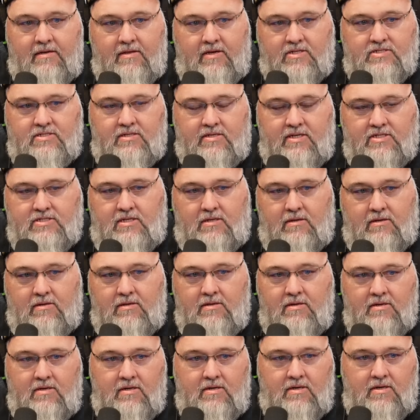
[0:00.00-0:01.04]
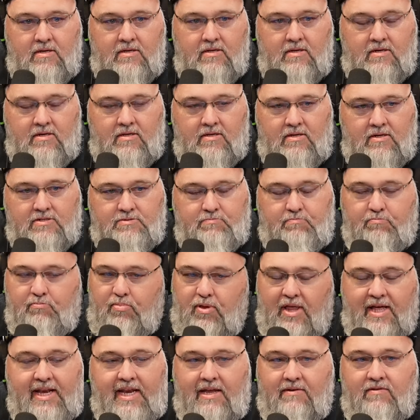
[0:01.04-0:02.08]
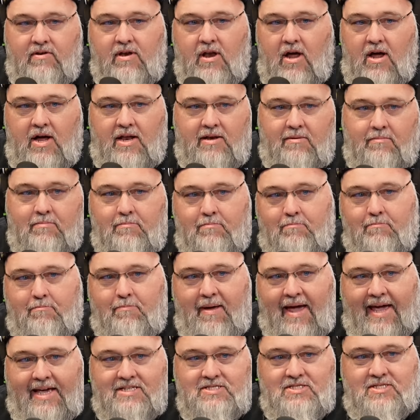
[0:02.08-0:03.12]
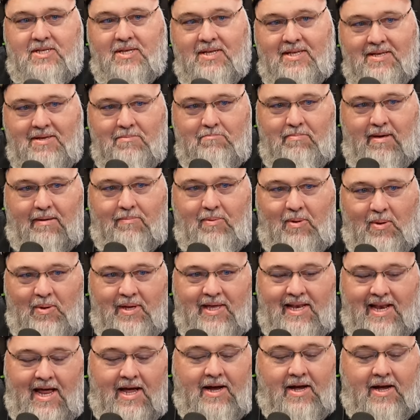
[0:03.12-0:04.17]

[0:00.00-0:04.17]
There's there's a there's plenty of non-based people in that